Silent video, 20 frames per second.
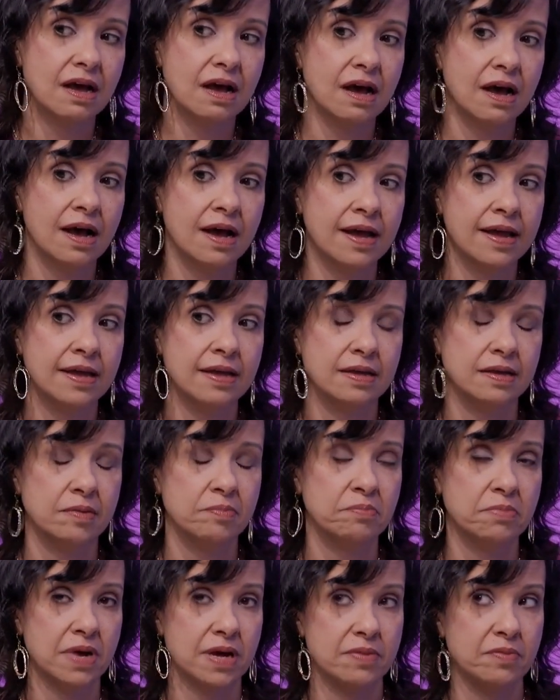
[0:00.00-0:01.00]

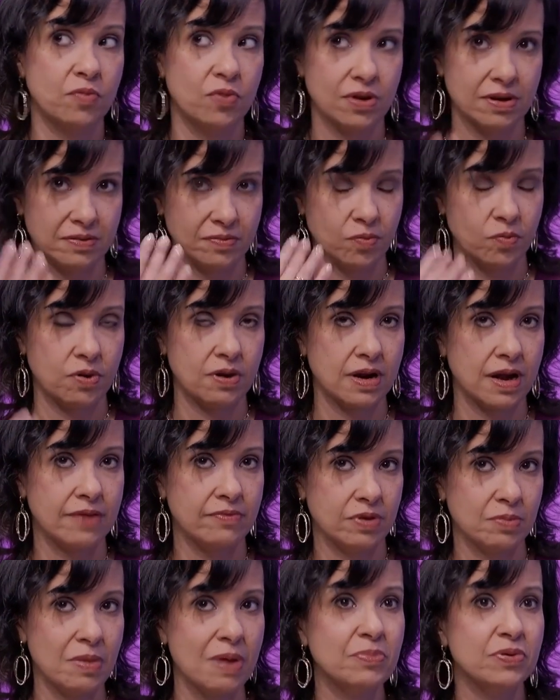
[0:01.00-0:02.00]
what I
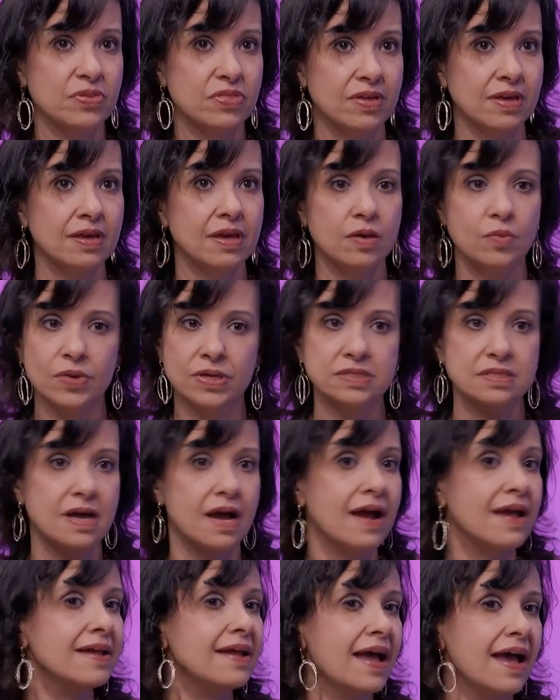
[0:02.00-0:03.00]
remember thinking was,
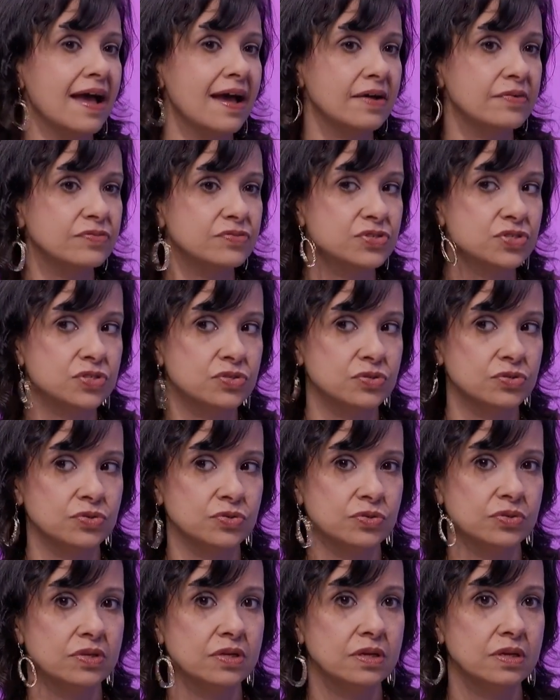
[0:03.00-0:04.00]
I have
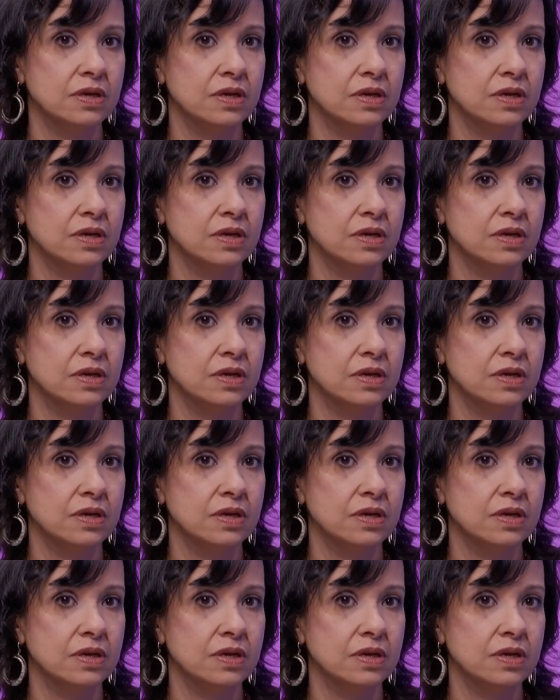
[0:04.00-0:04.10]
to